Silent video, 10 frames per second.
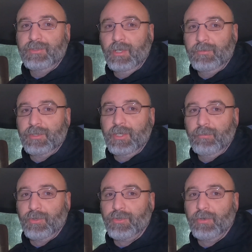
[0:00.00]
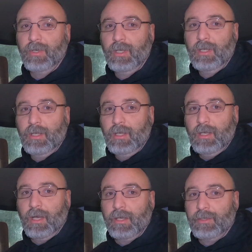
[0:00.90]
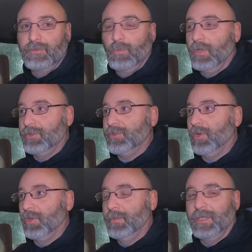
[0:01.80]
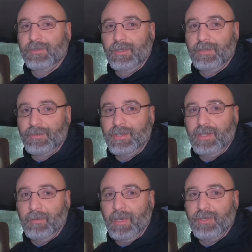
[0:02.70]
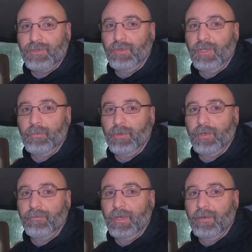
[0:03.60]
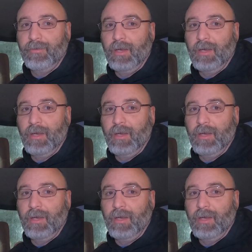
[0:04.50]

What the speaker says: gets up to temperature, it doesn't want to start because it doesn't see that magical number of